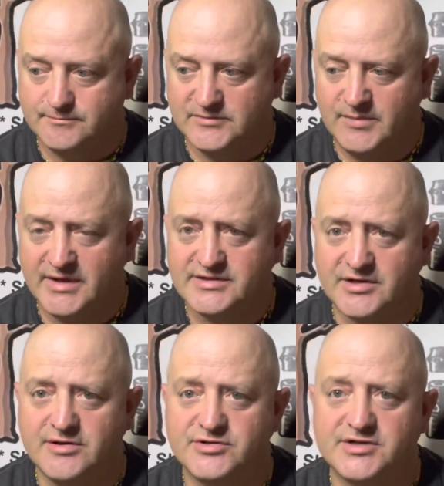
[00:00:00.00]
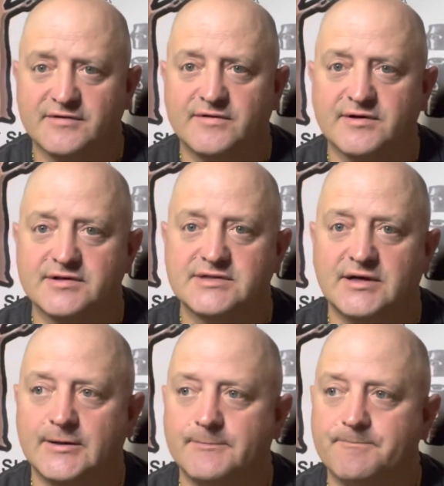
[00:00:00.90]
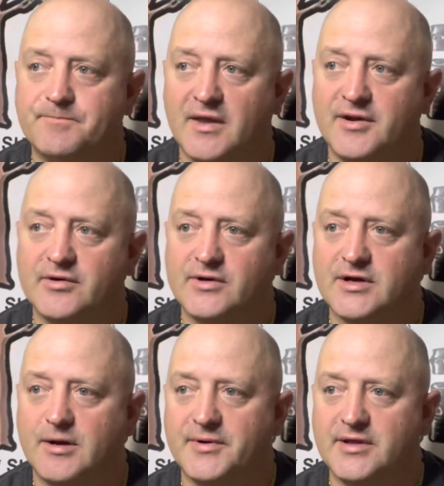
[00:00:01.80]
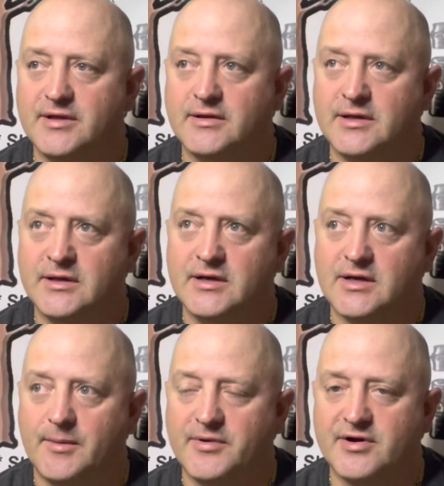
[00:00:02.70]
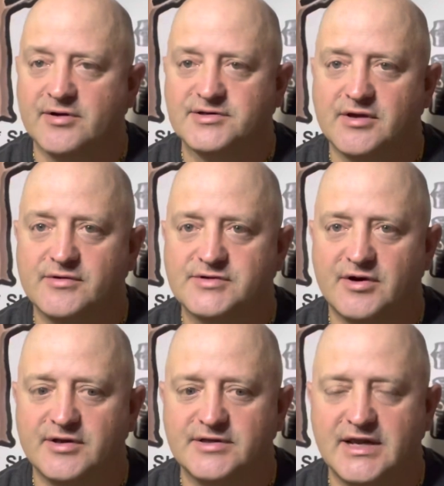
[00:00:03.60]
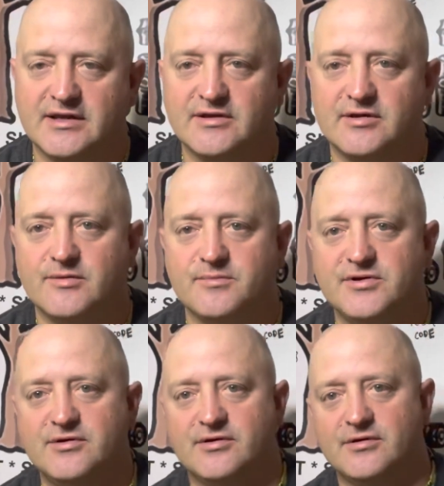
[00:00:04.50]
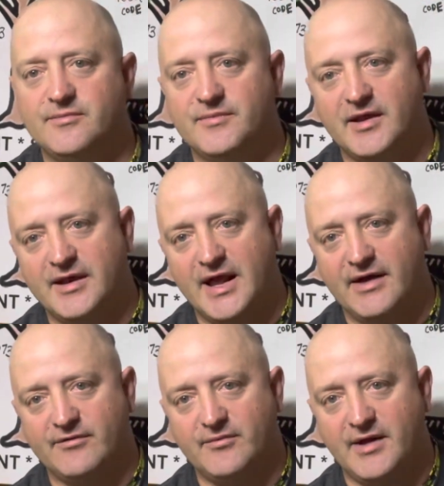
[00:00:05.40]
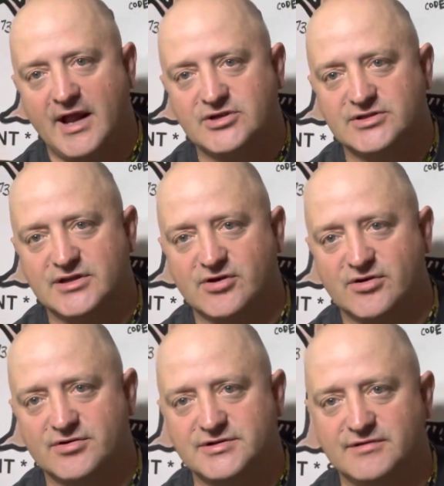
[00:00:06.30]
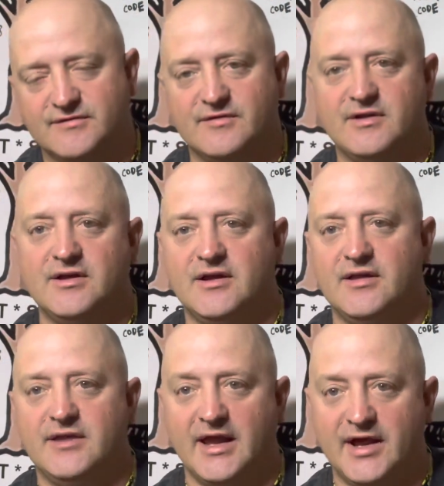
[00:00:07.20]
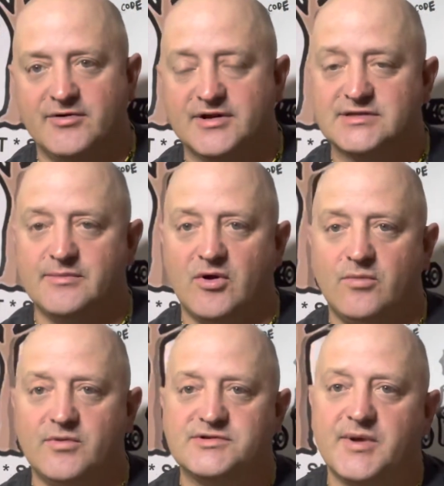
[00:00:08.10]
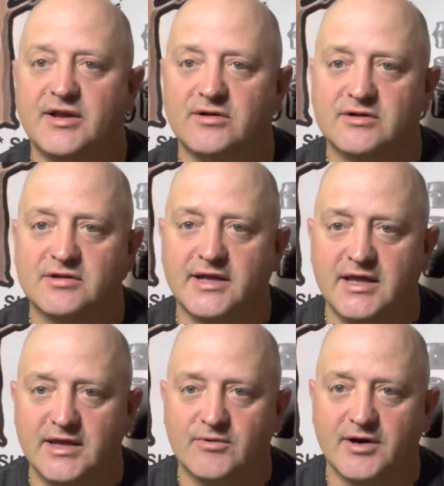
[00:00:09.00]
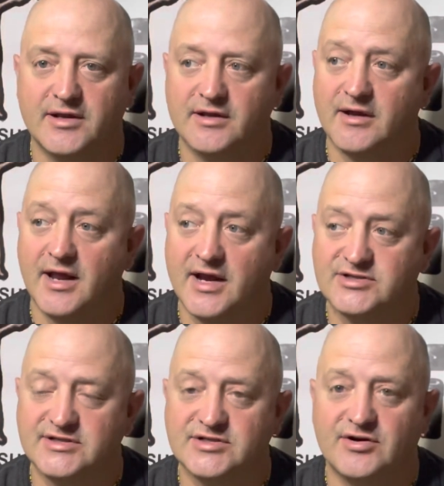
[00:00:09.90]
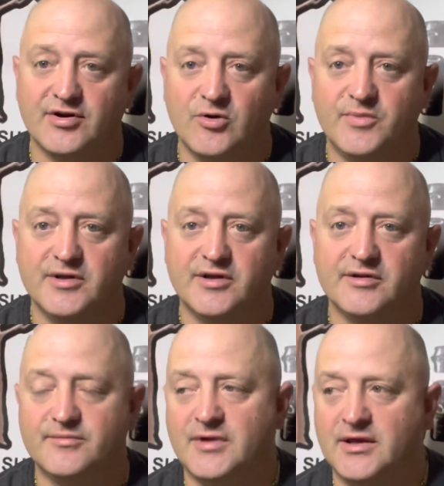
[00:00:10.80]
it makes a huge difference um, i know a company a couple years ago started taking the computer and have them actually cursive the address and almost made it look like handwriting and i actually started opening them